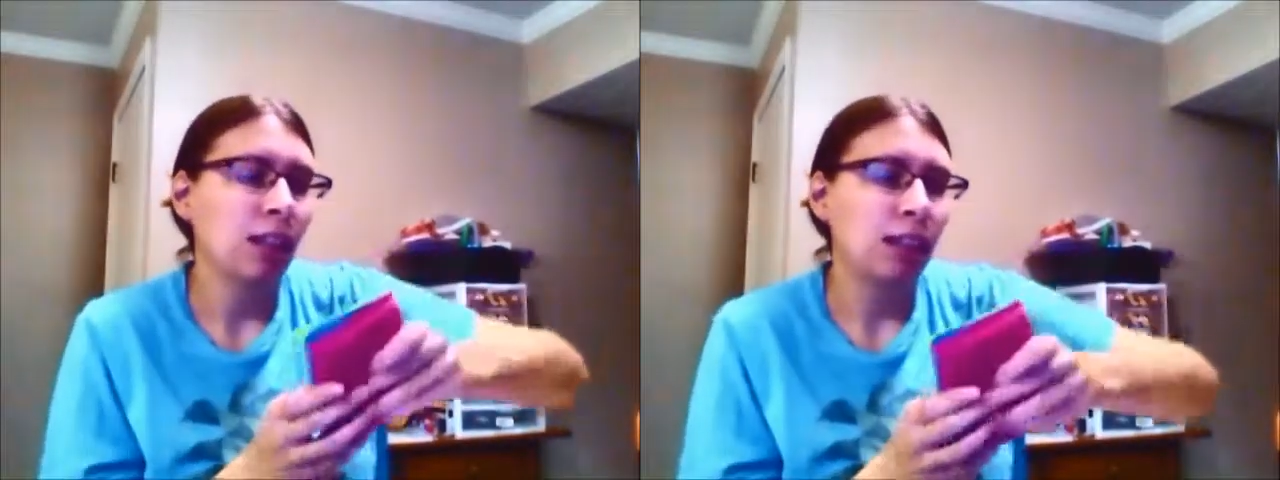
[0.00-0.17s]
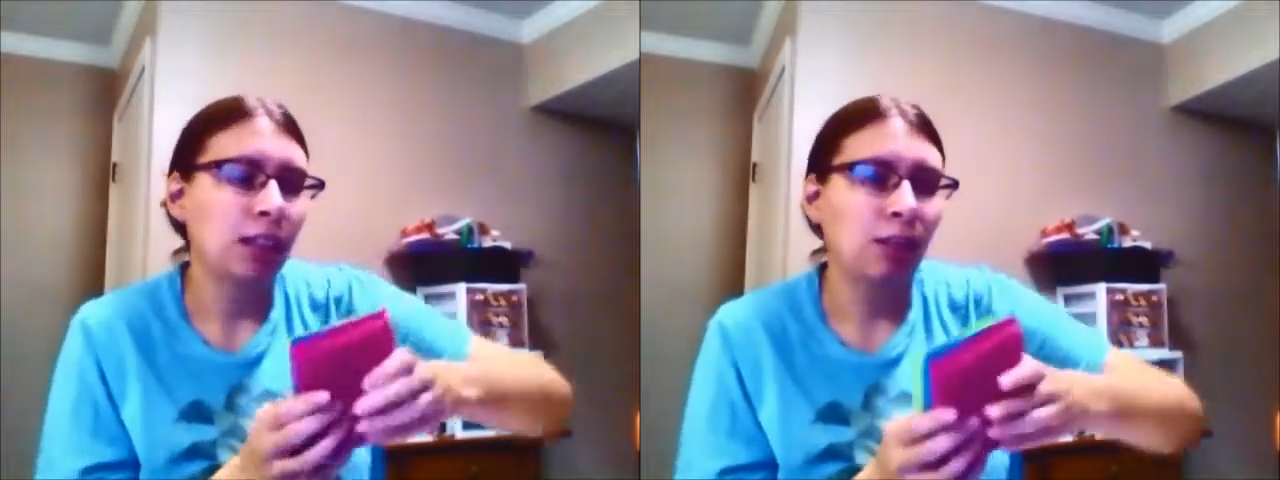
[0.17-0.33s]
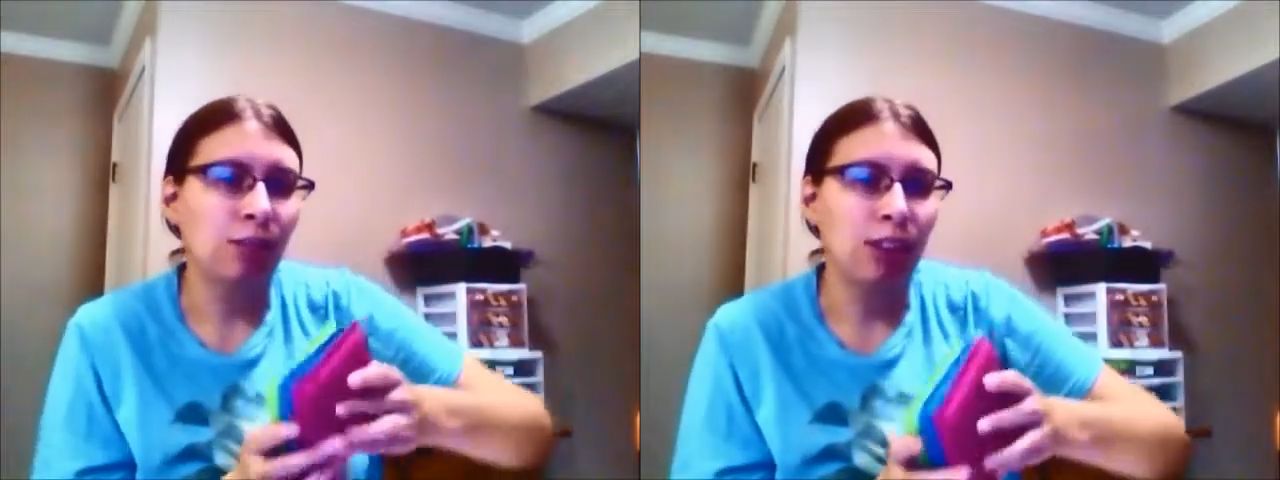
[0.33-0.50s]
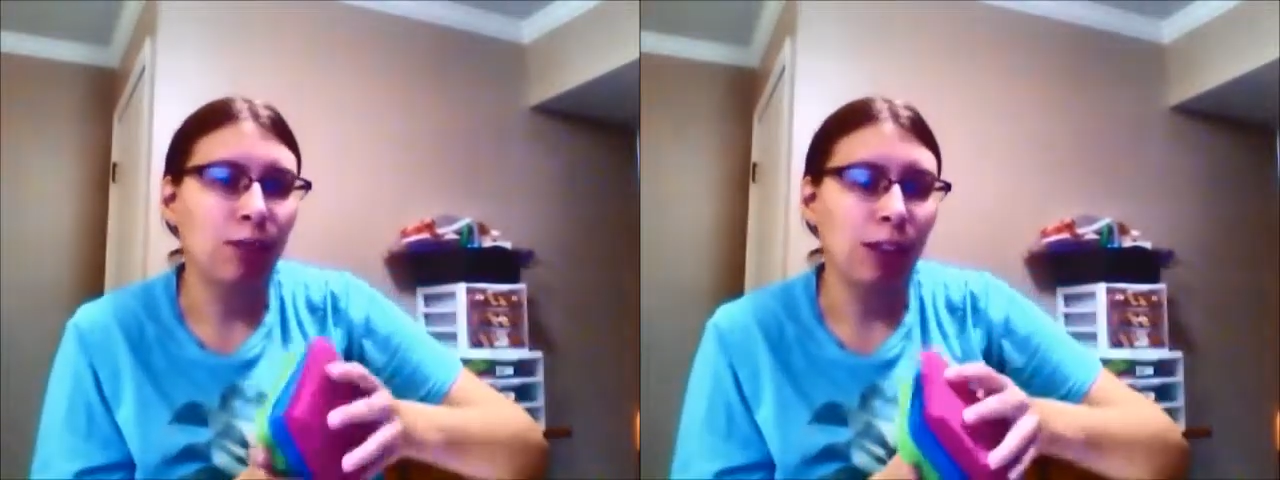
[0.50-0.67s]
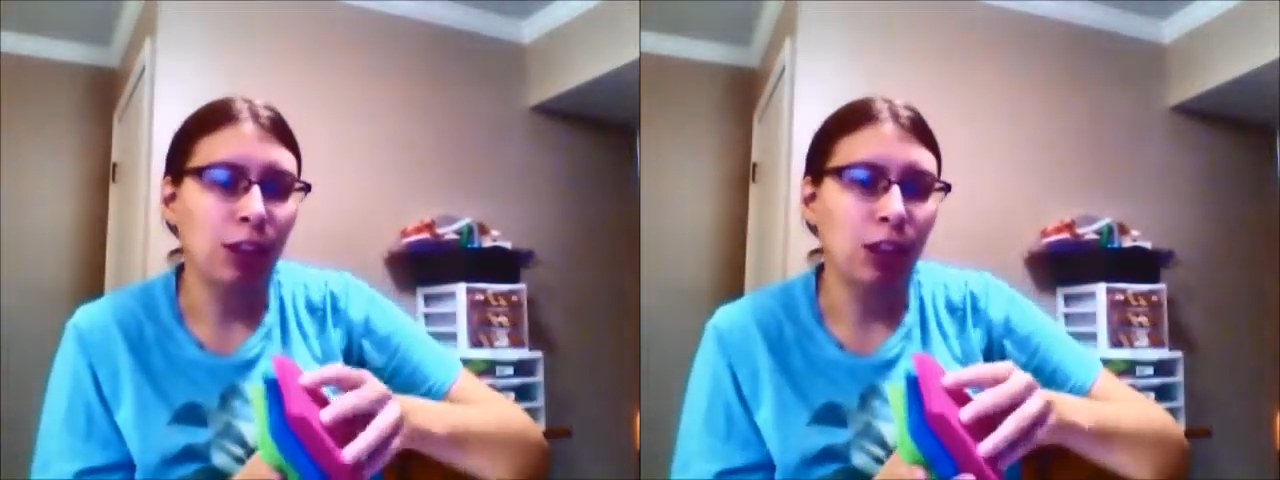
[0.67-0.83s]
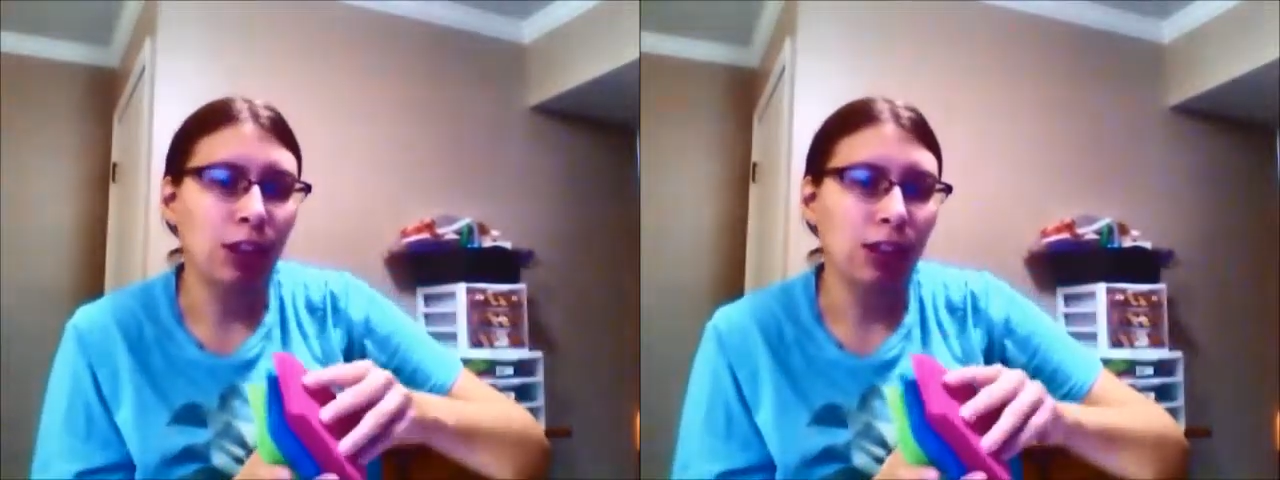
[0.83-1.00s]
some
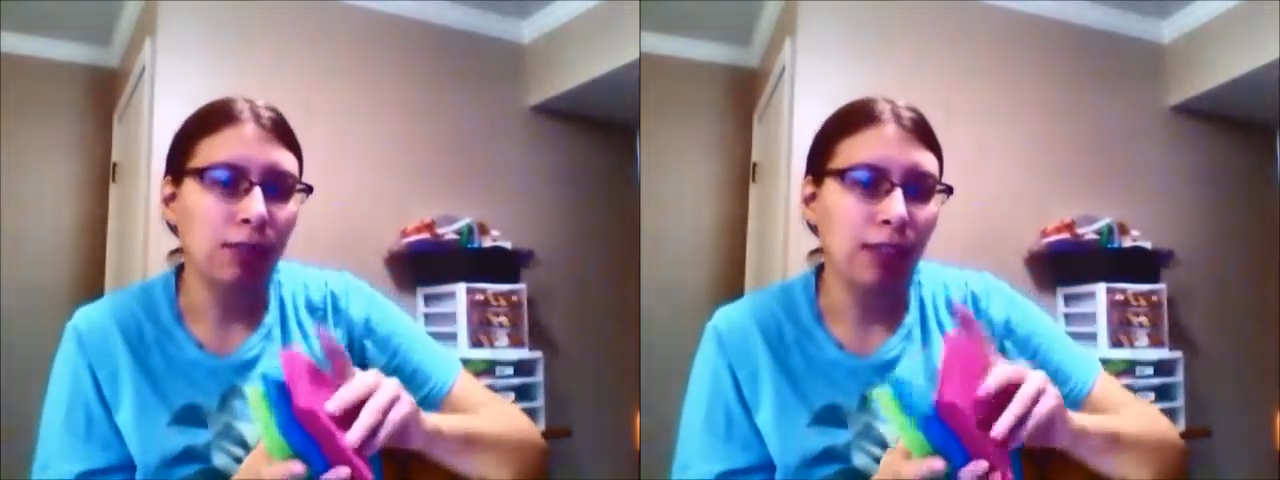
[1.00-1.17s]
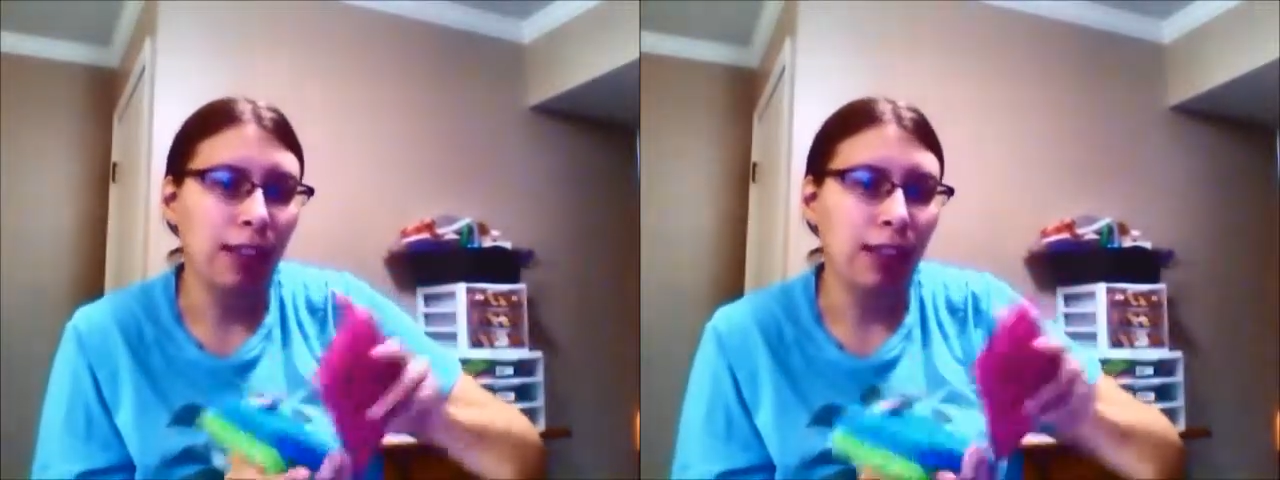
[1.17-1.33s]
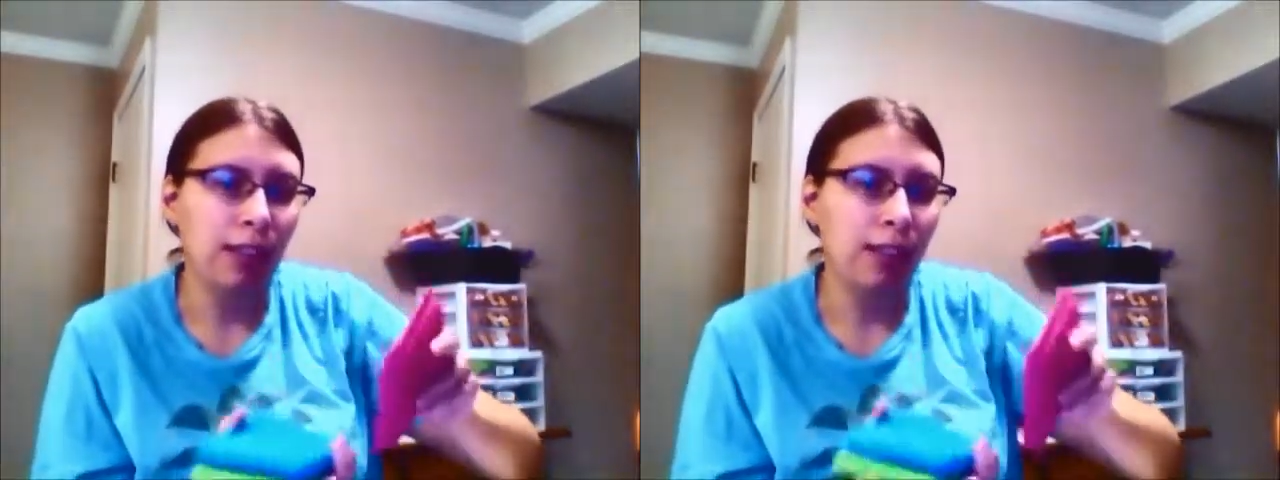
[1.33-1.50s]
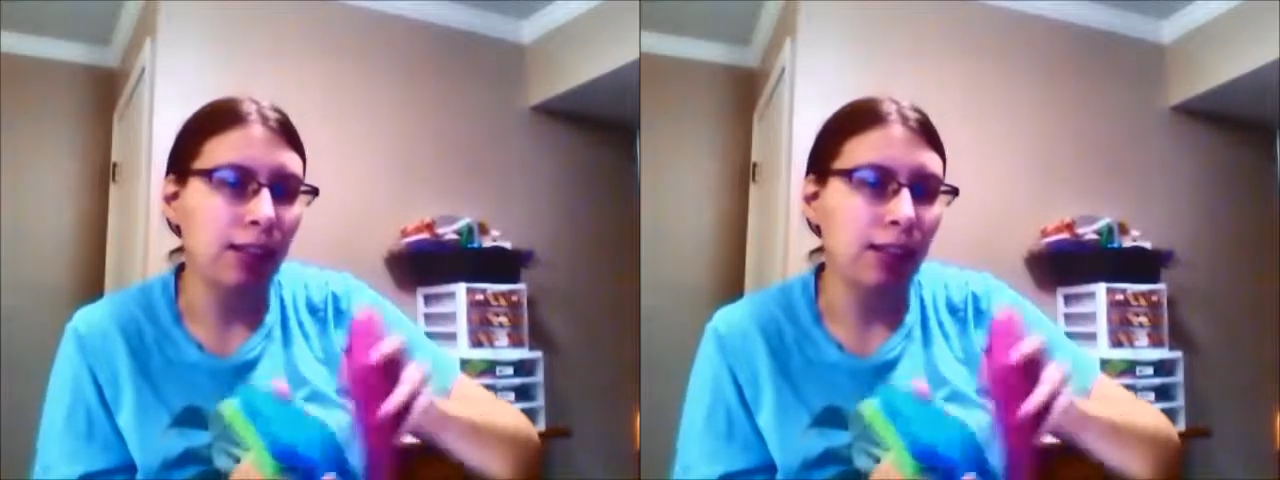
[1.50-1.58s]
sponges if I need